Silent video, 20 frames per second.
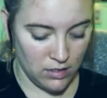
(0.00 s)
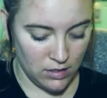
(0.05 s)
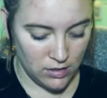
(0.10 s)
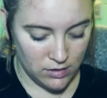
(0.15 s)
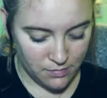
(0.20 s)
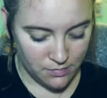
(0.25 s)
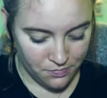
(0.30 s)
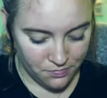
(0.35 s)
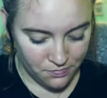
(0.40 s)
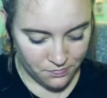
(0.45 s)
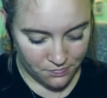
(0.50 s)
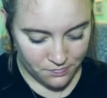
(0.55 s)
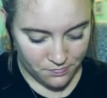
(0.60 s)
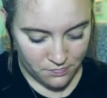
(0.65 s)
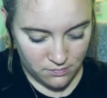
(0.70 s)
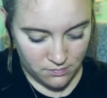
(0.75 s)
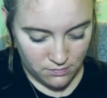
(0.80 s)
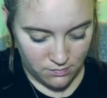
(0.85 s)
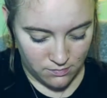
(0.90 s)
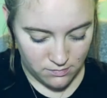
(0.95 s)

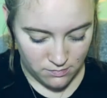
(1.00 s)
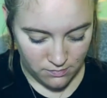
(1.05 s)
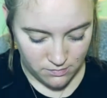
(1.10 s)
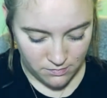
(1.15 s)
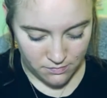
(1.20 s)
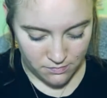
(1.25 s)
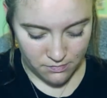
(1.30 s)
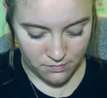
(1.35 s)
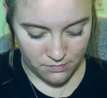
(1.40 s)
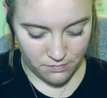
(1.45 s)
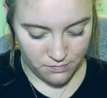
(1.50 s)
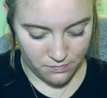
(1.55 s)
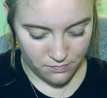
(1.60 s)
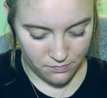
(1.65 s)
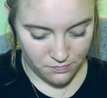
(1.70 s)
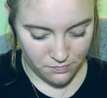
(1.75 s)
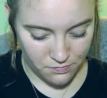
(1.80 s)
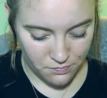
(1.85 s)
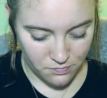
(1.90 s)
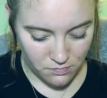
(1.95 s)

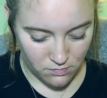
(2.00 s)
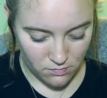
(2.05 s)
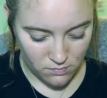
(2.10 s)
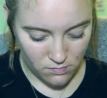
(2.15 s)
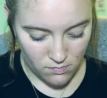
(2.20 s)
Nobody speaks.